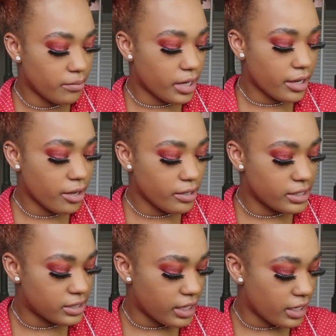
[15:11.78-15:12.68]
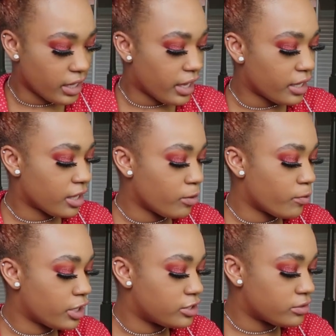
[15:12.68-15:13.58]
But I know he said like he
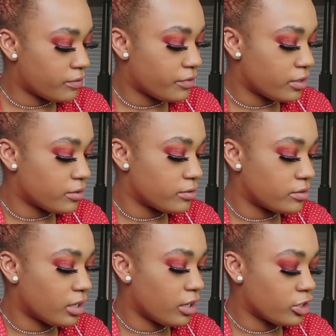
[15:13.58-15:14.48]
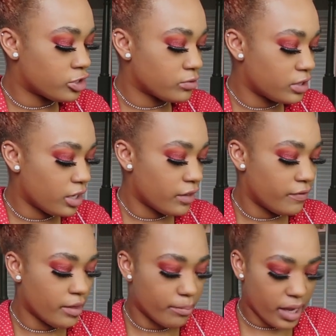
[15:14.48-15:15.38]
wanted you to feel the luxury
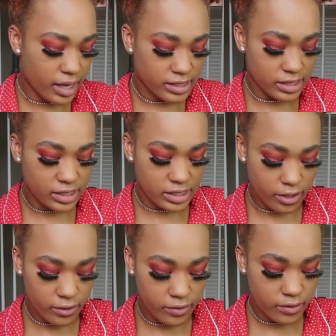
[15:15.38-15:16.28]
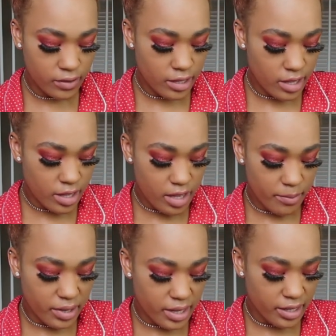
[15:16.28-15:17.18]
of the box itself.
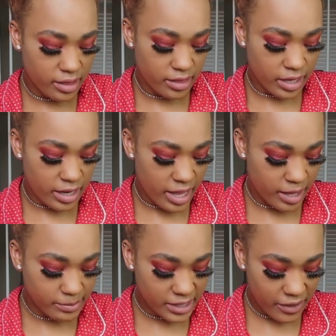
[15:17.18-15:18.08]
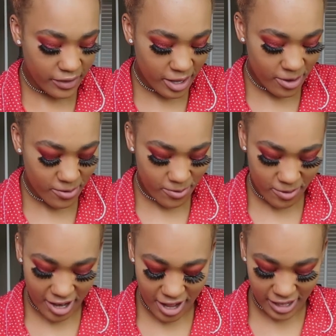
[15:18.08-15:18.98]
But the names of it
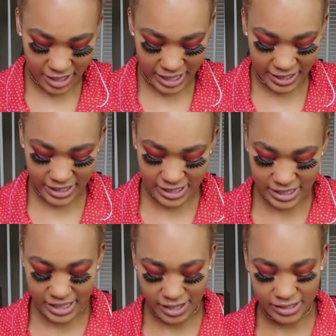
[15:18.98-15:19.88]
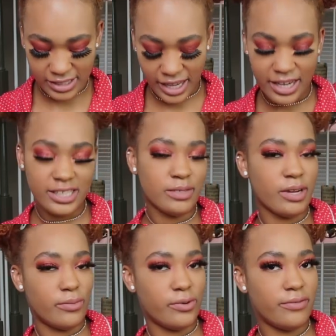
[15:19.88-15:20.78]
were hilarious. I was saying it to
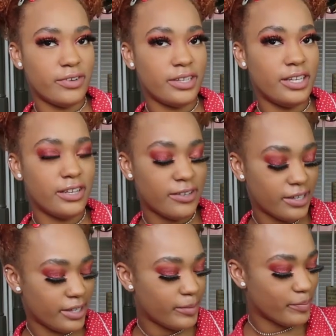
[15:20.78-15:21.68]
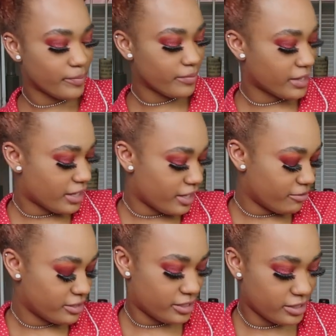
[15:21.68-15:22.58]
my boyfriend the other night, and
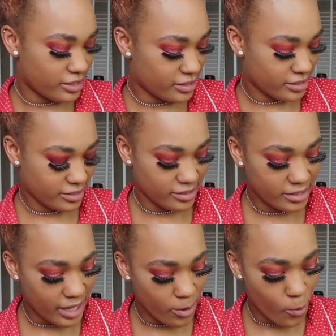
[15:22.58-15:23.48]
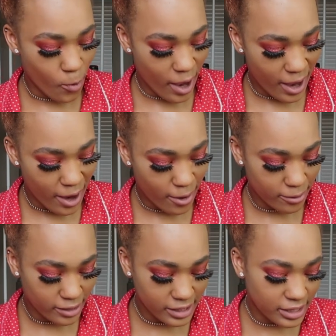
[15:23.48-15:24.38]
he was just like, "Wow,"
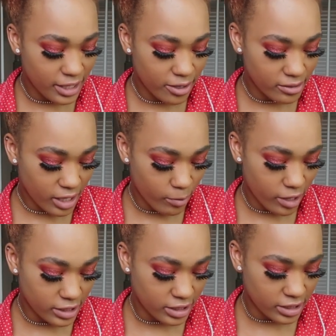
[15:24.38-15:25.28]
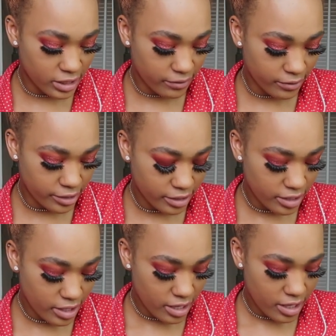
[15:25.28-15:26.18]
because he knows I watched Jeffree